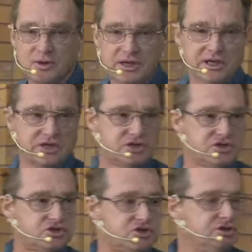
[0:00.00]
get
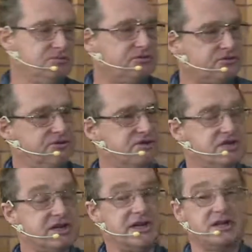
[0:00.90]
consumed with
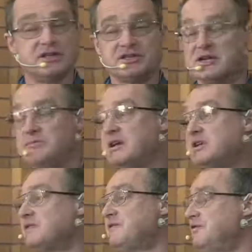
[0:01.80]
Christianity that's going to
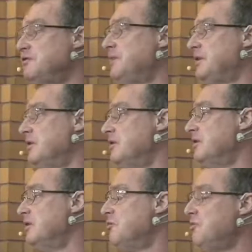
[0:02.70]
make us feel better.
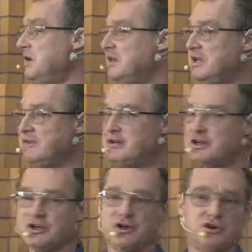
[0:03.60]
We live in a
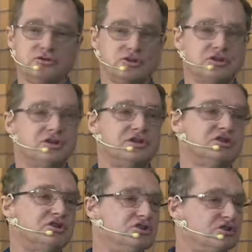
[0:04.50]
culture that is
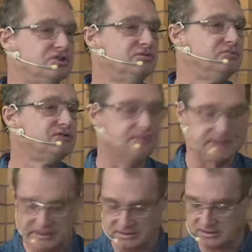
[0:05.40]
consumed with
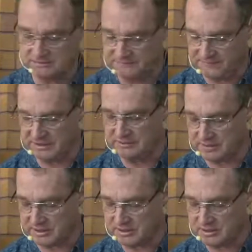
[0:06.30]
about feeling
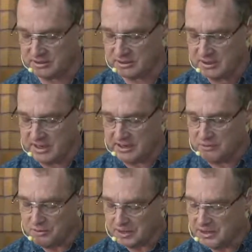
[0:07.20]
better.
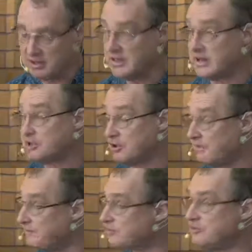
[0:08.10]
And we, and it's
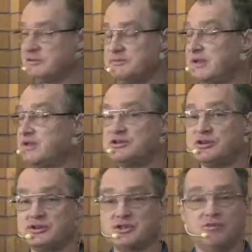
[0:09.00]
often talked about in
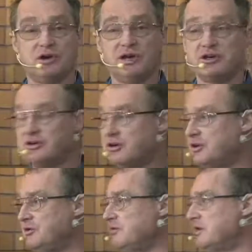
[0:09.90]
churches, want a
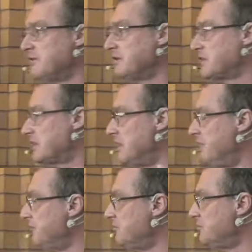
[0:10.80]
God who will give us a
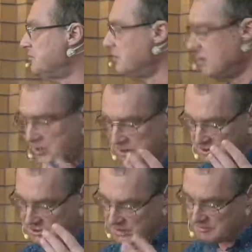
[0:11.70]
comfortable,
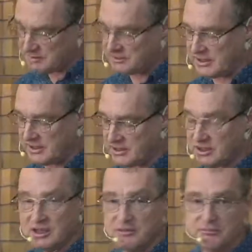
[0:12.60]
democratic,
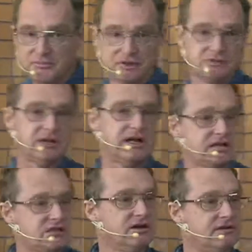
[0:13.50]

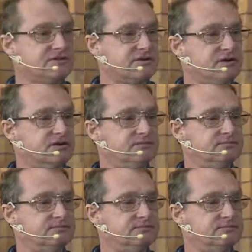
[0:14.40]
middle-class lifestyle.